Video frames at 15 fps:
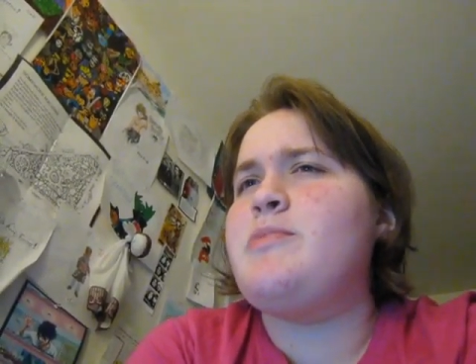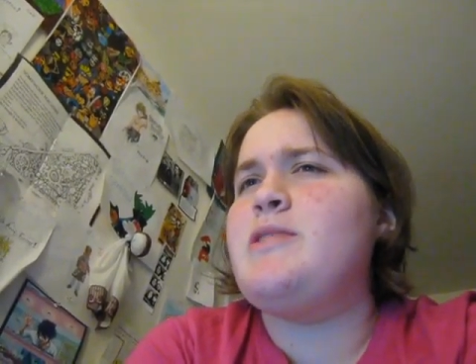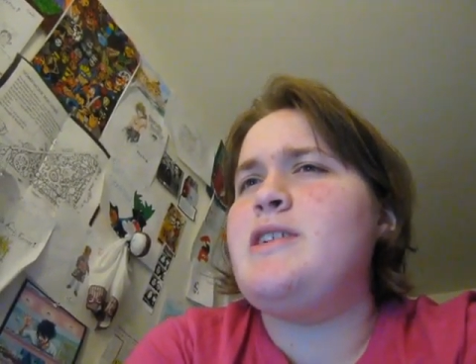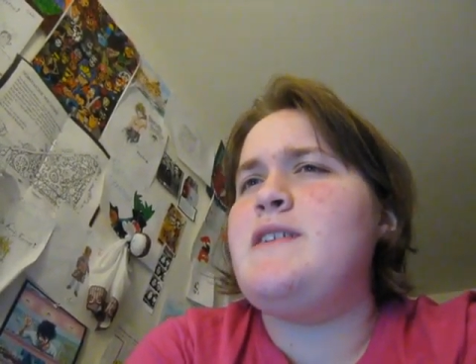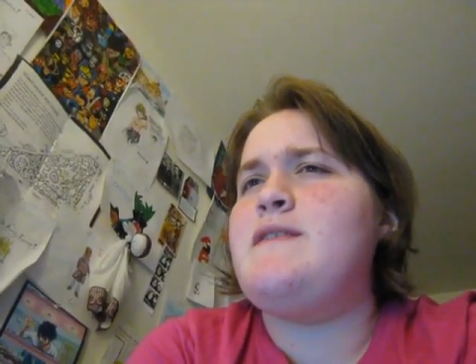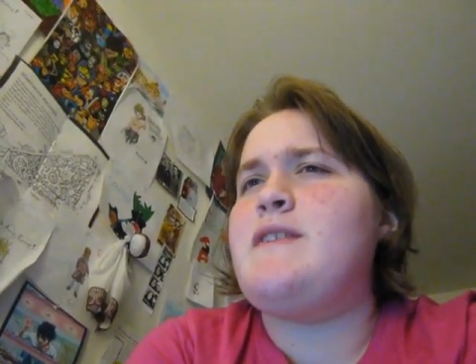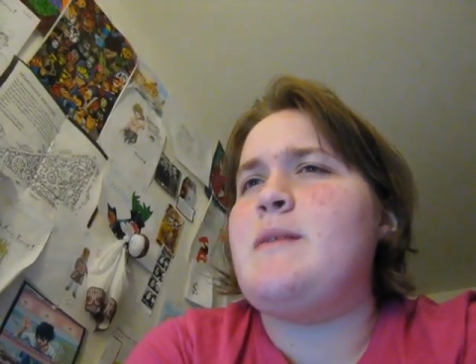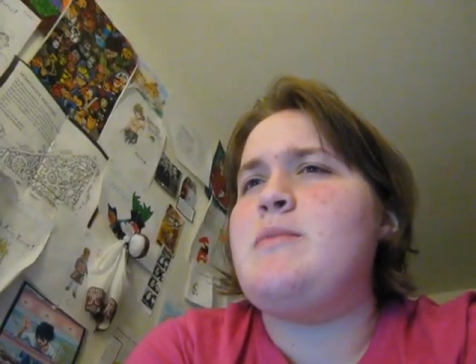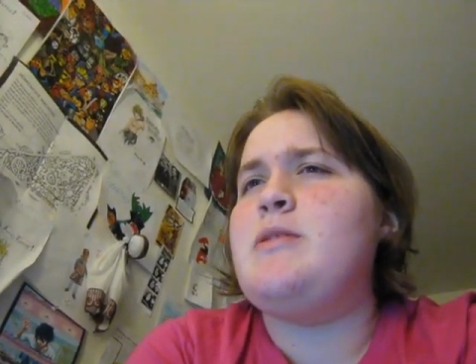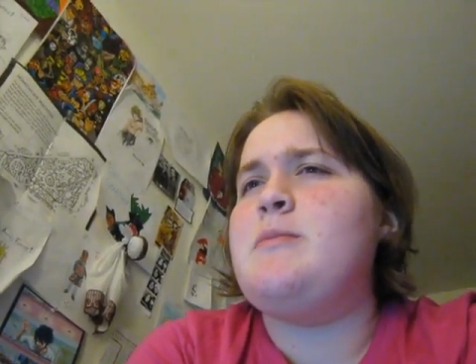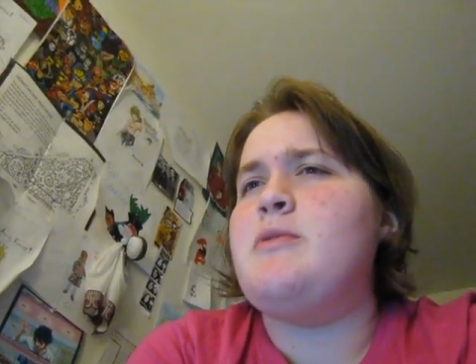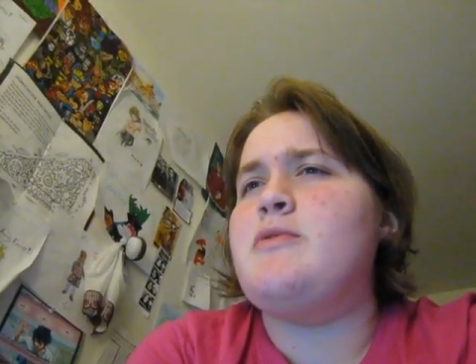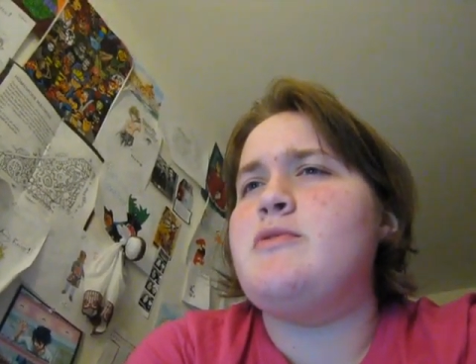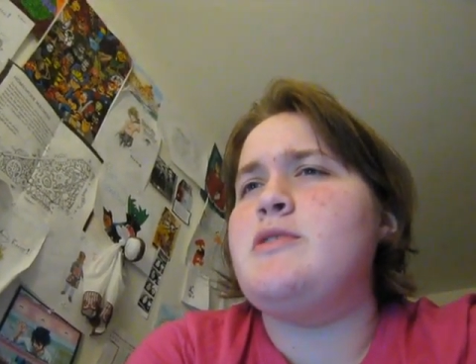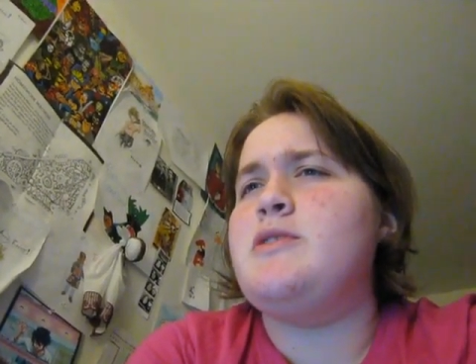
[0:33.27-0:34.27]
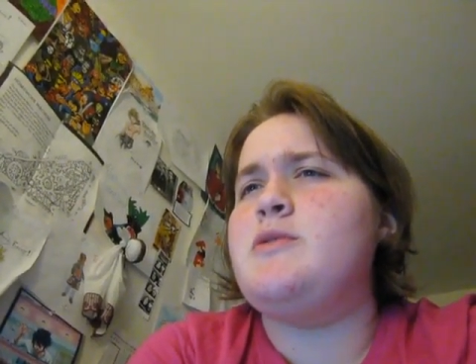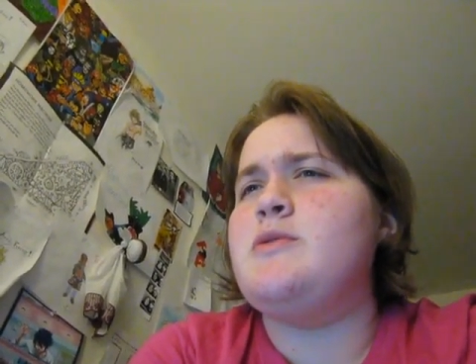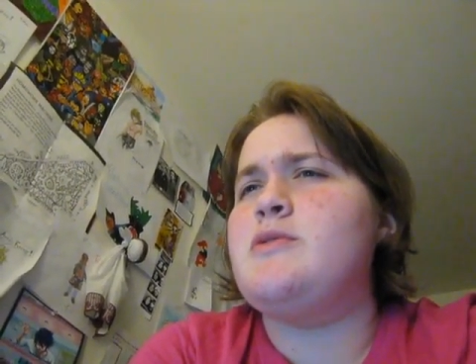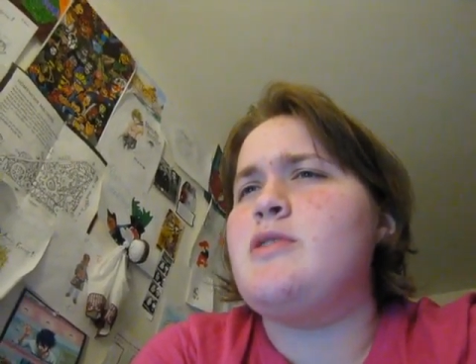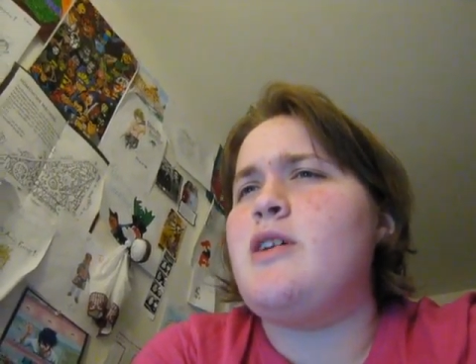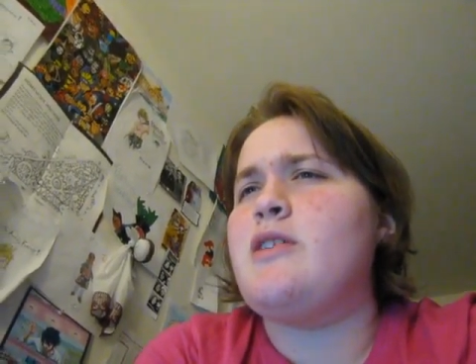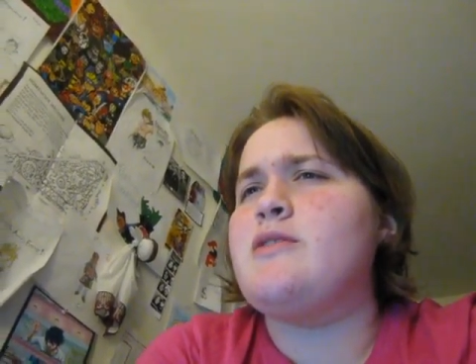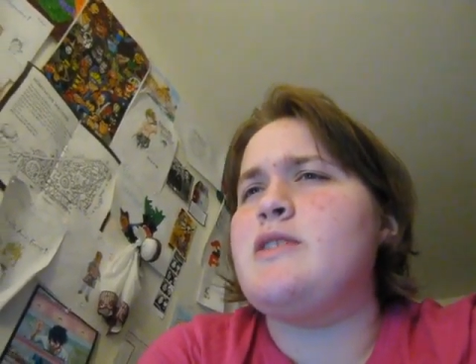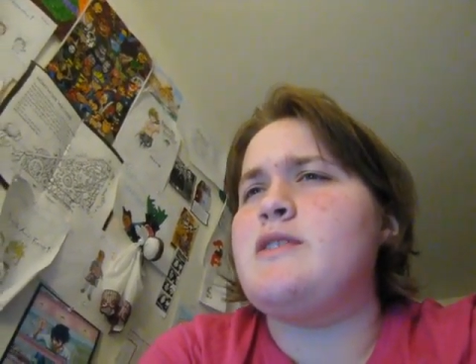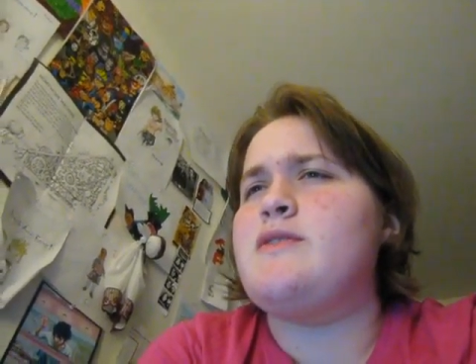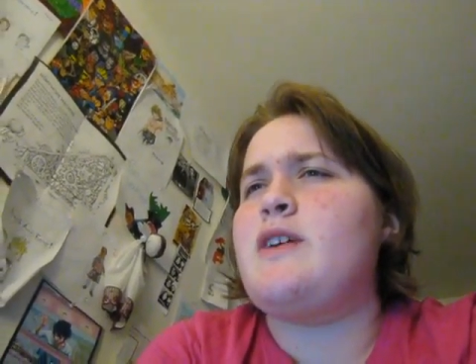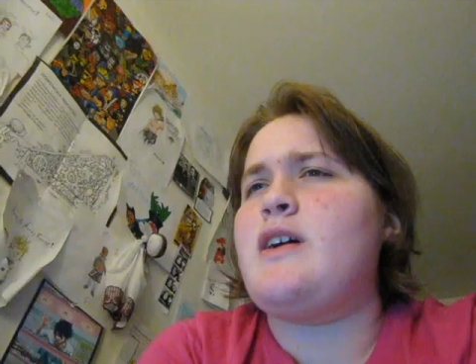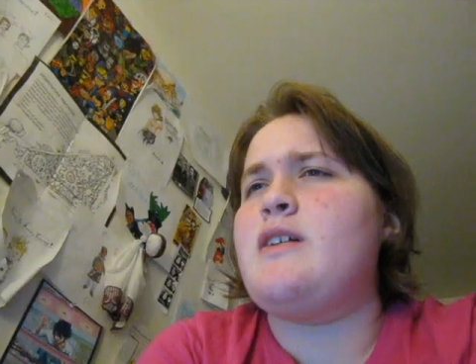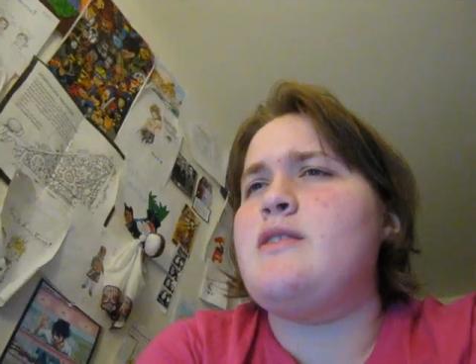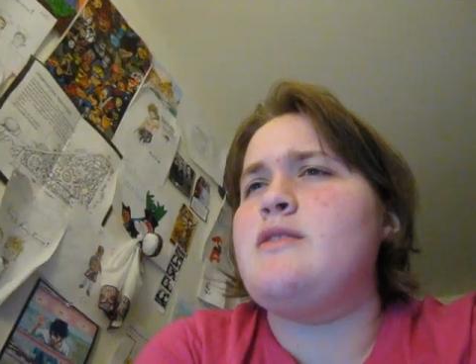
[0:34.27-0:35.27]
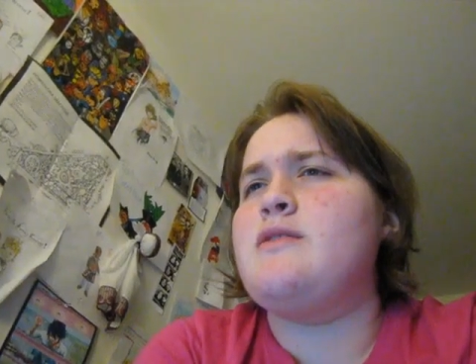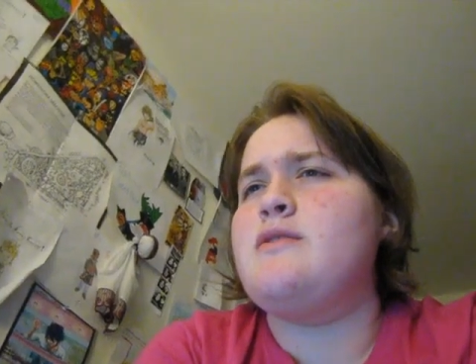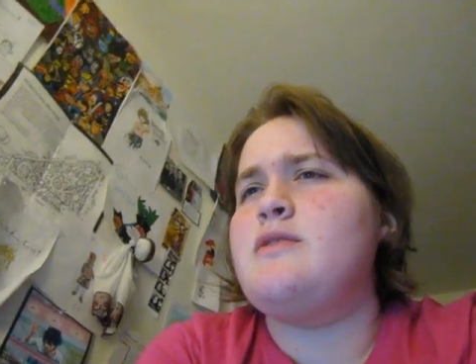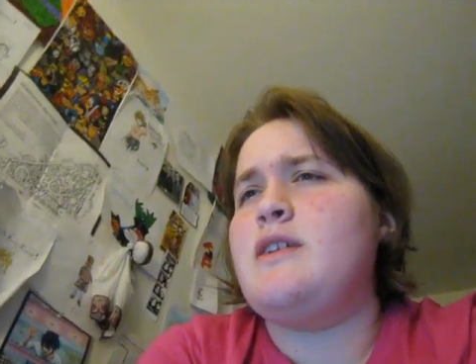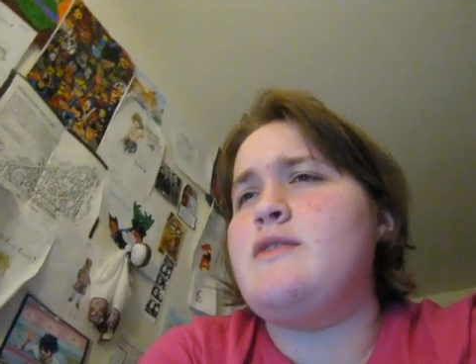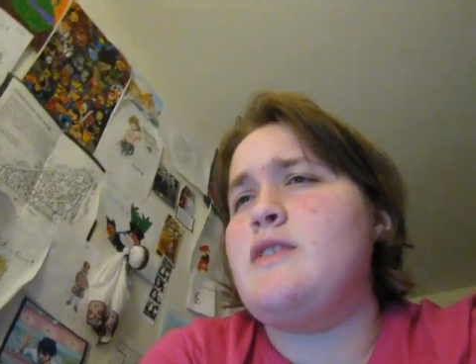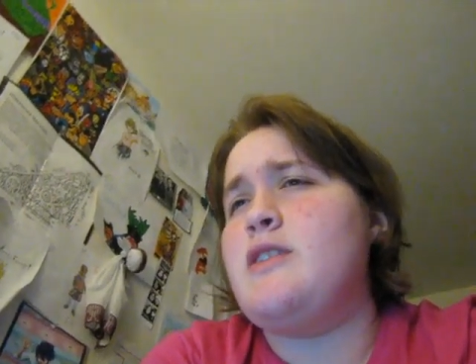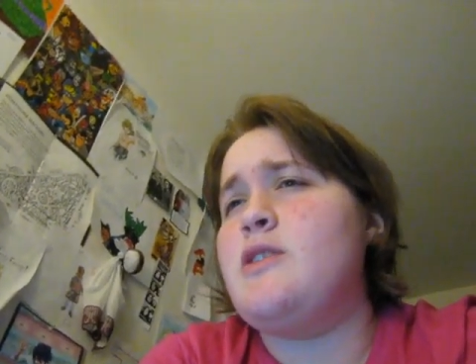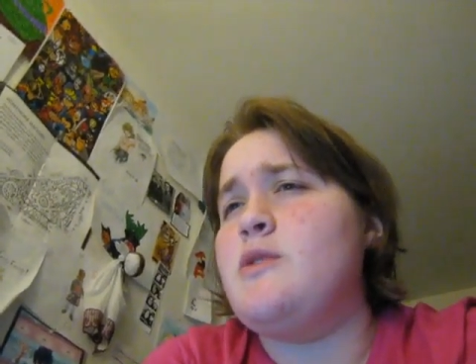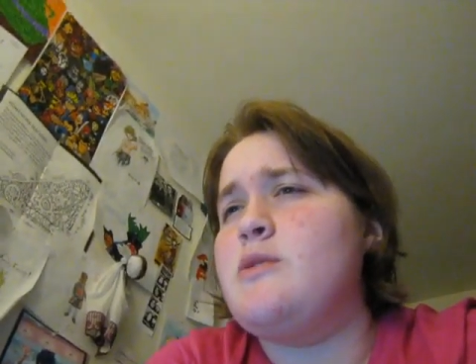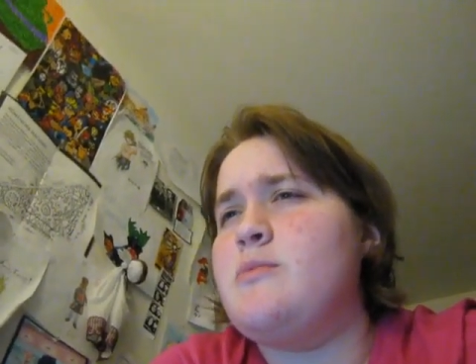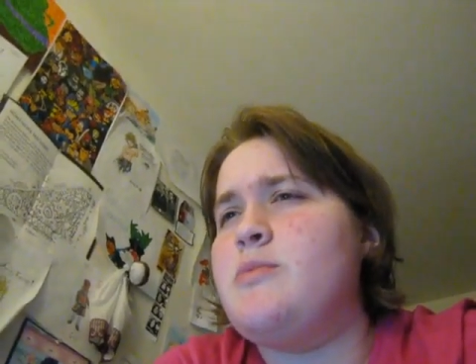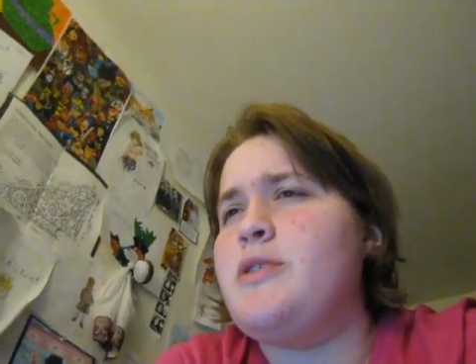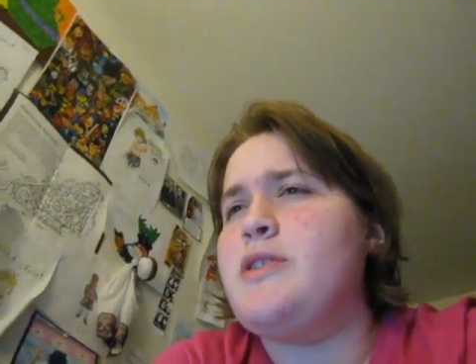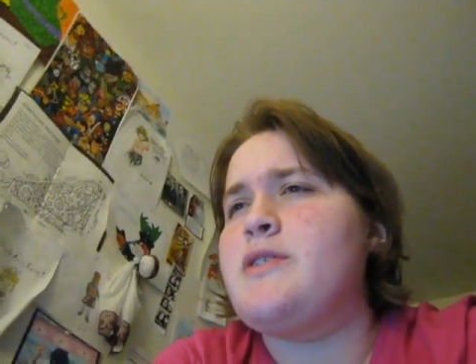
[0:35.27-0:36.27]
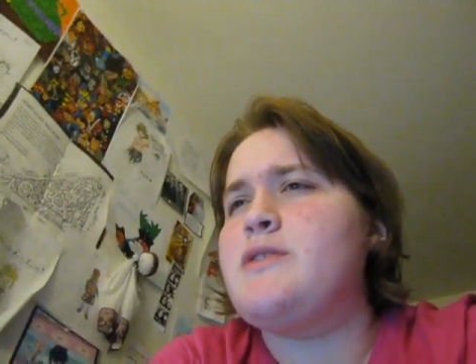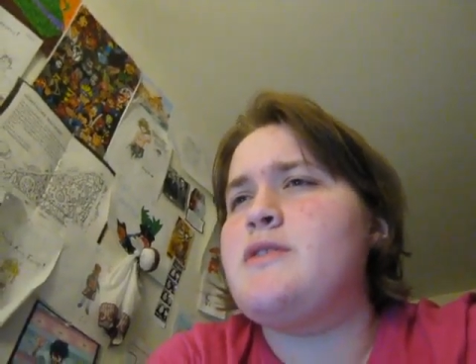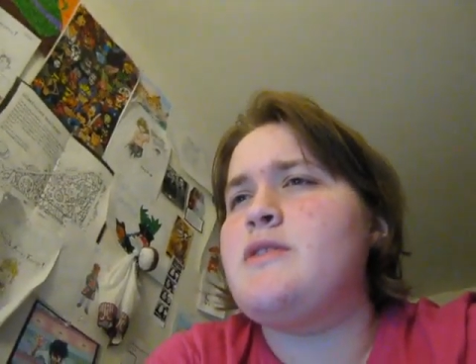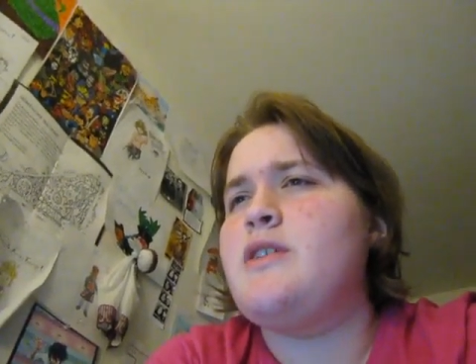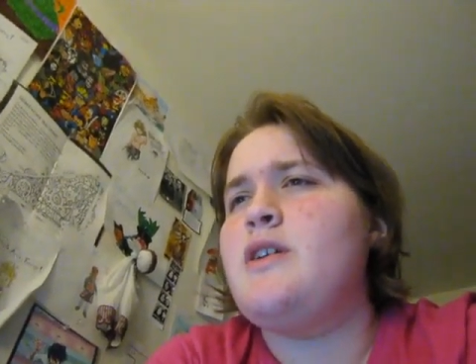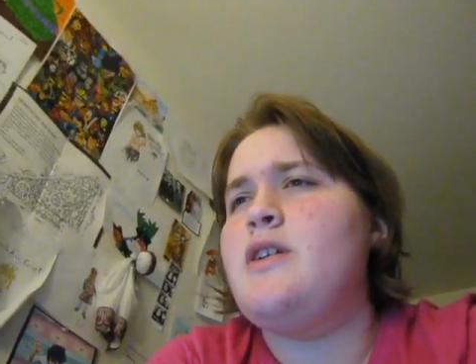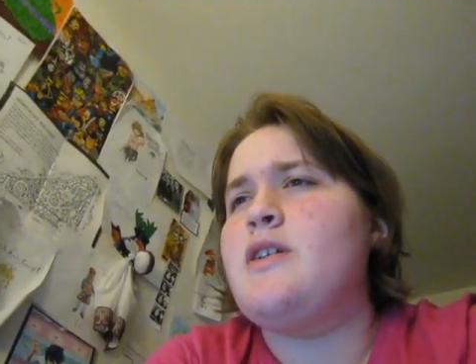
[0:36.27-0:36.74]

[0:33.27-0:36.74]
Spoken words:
believe that people really do talk like that, like they do in books,